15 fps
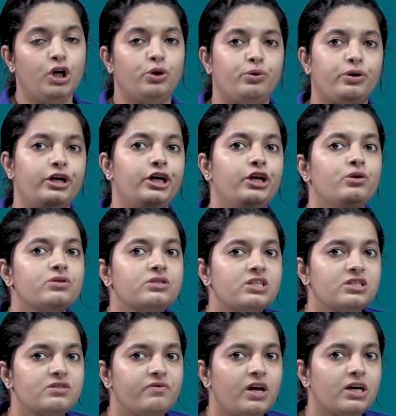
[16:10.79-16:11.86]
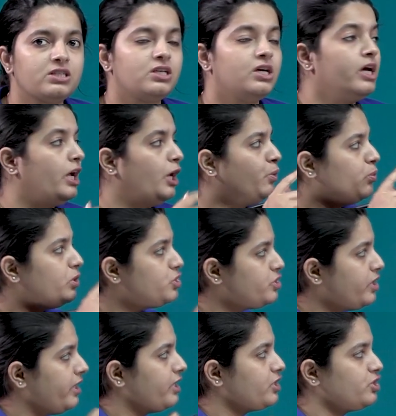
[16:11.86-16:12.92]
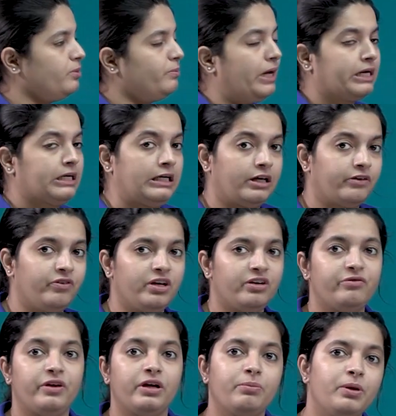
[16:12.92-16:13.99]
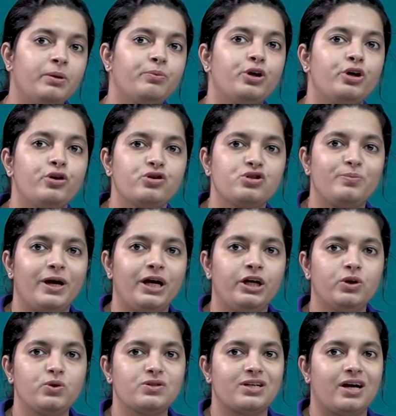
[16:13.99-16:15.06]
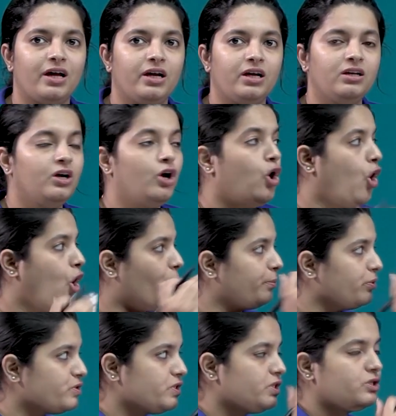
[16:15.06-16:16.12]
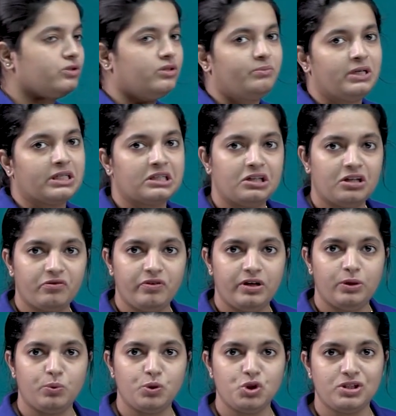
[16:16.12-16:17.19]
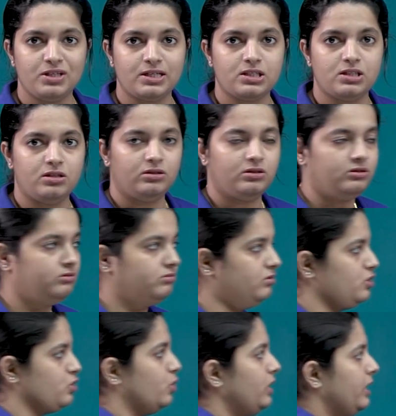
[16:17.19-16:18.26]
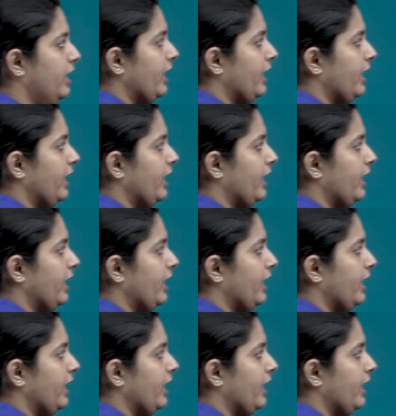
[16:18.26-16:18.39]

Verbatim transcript: To reduce this flux, in which direction magnetic field will be produced by induced current? Opposite to the magnetic field which is external. So,